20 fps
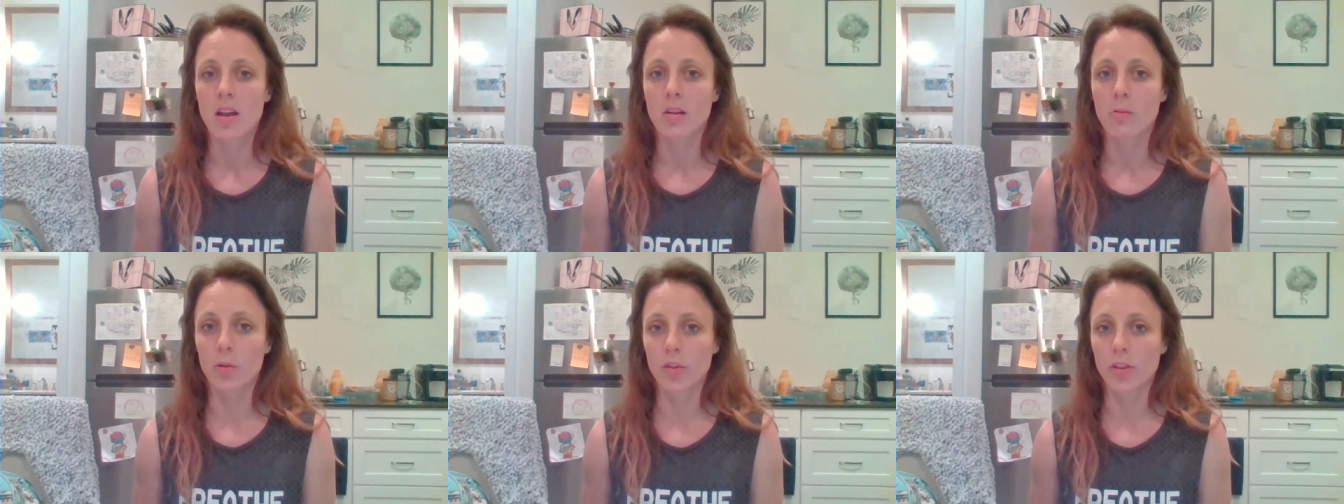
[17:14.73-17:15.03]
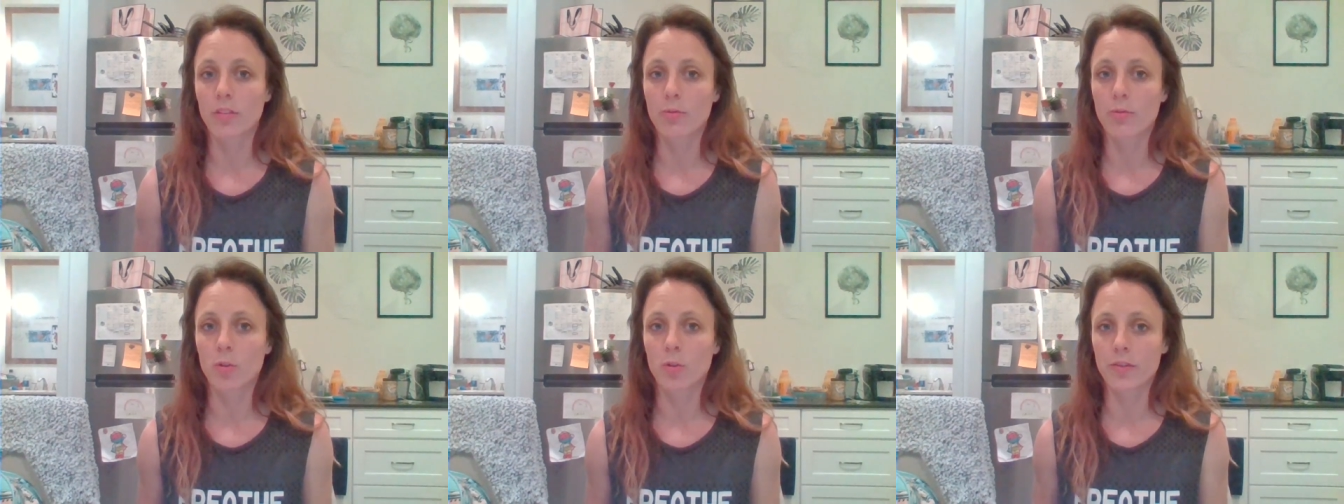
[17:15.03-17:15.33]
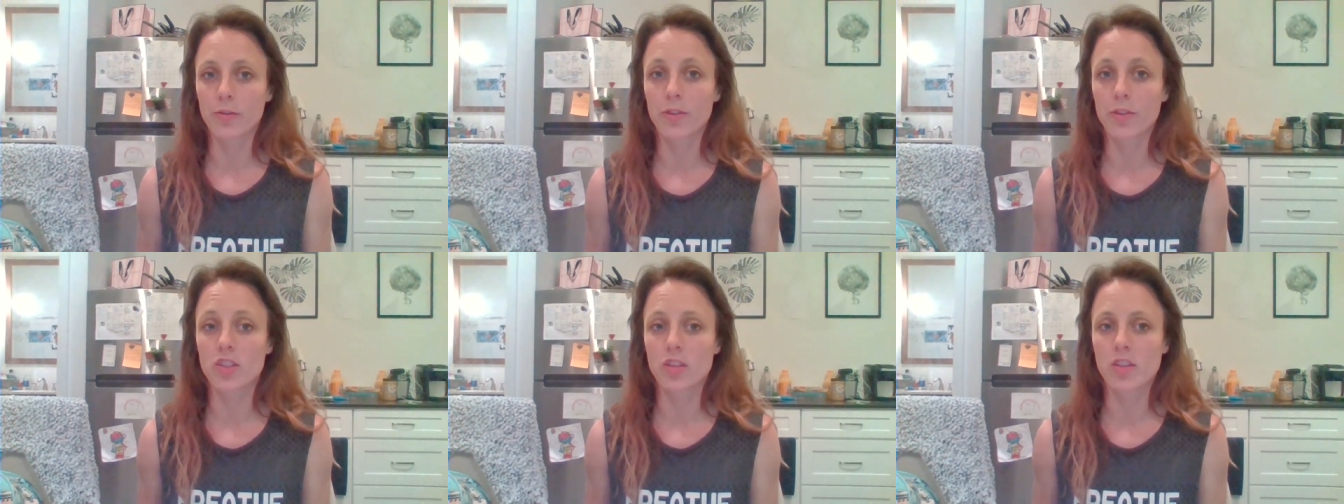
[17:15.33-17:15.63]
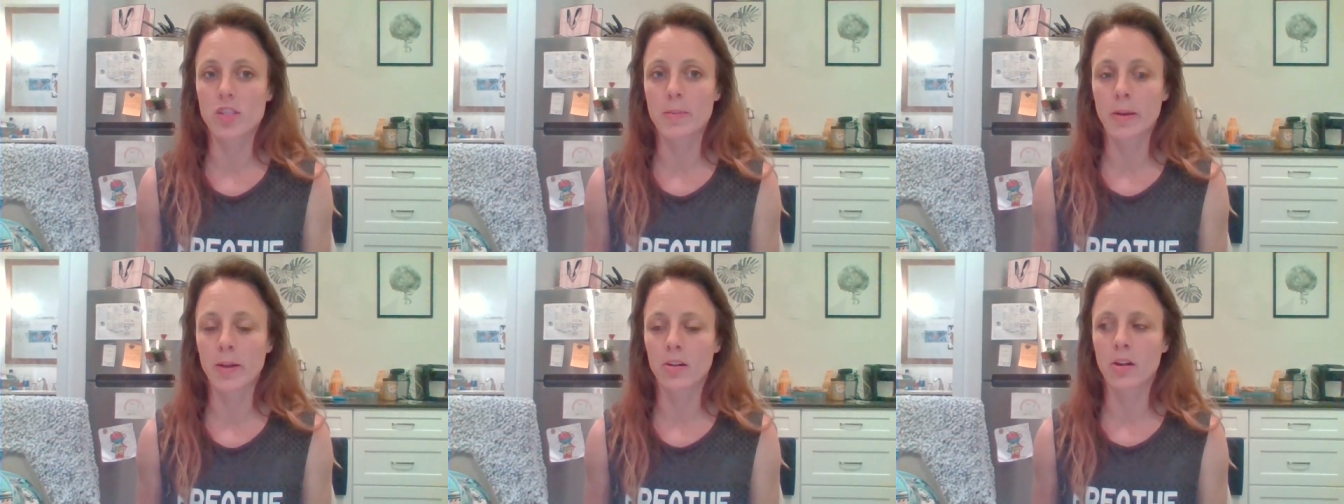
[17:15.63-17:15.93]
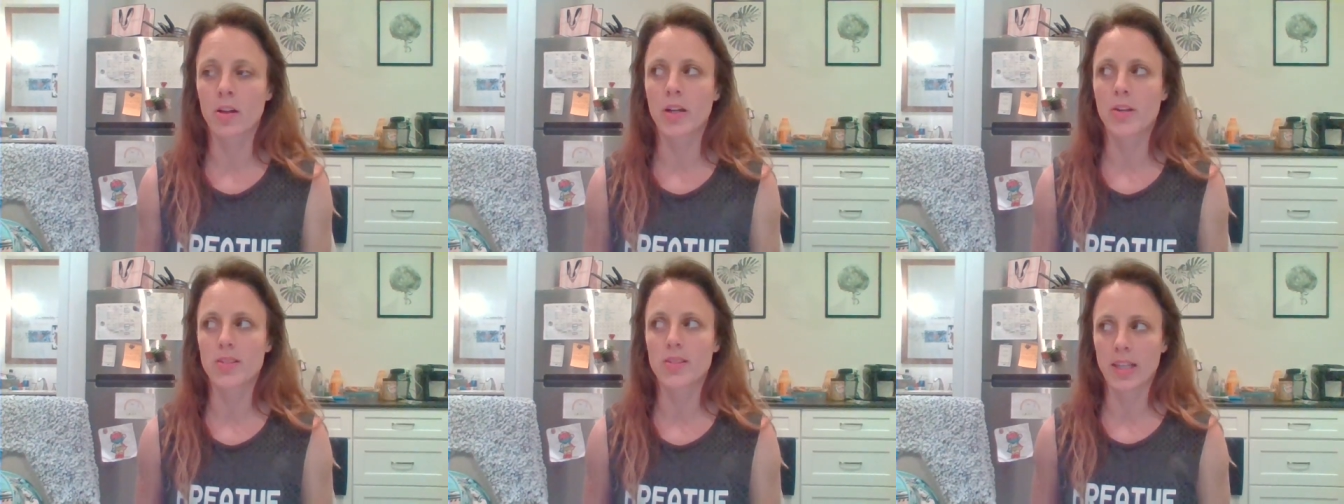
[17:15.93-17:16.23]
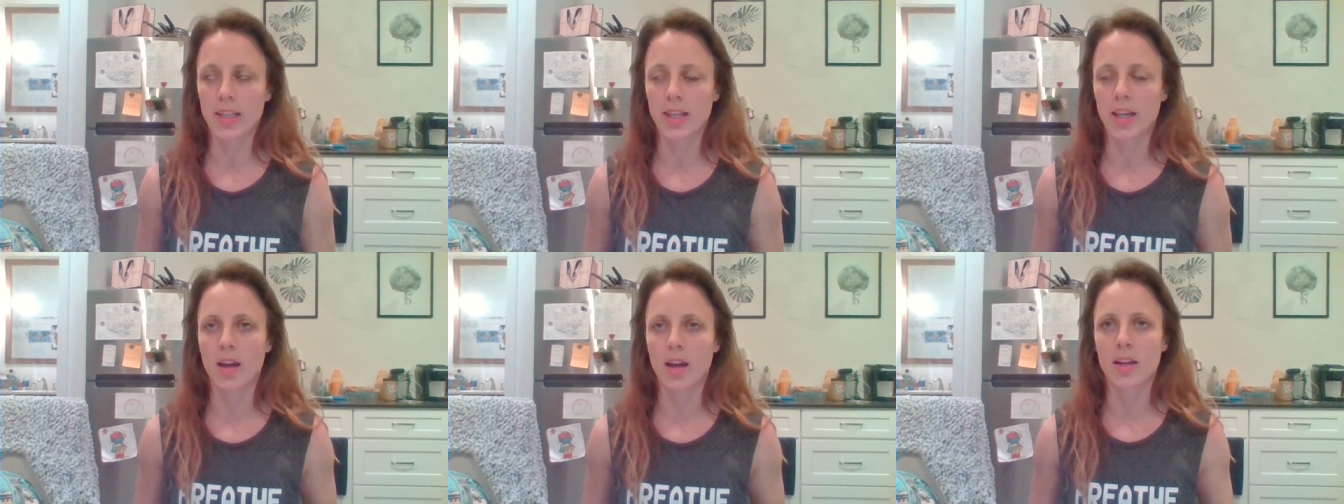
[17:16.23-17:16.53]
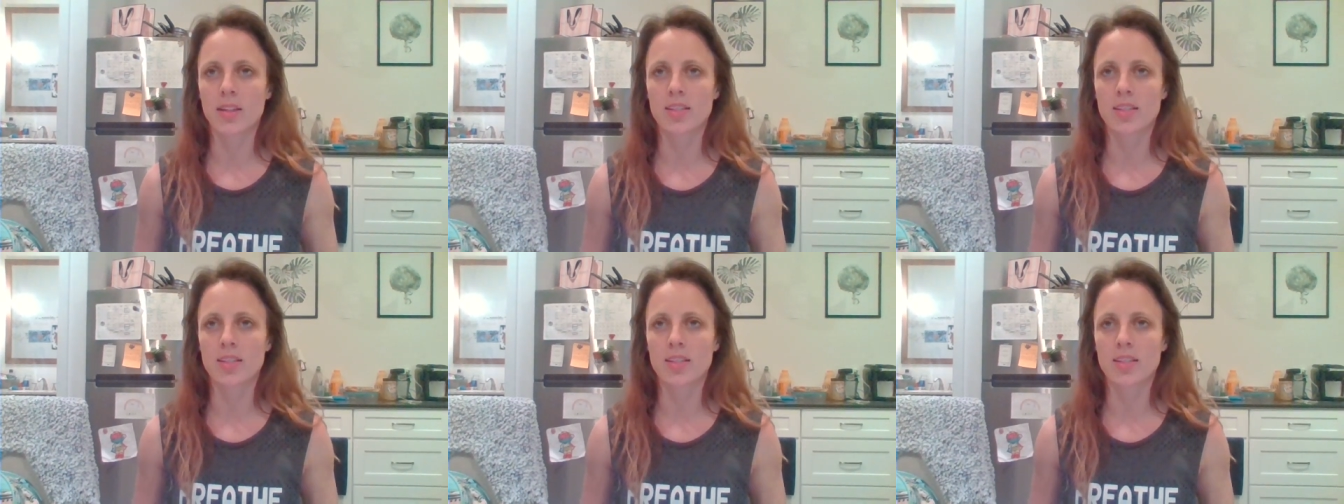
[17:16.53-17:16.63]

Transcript: what the what the fruits of the spirit are and i was like yeah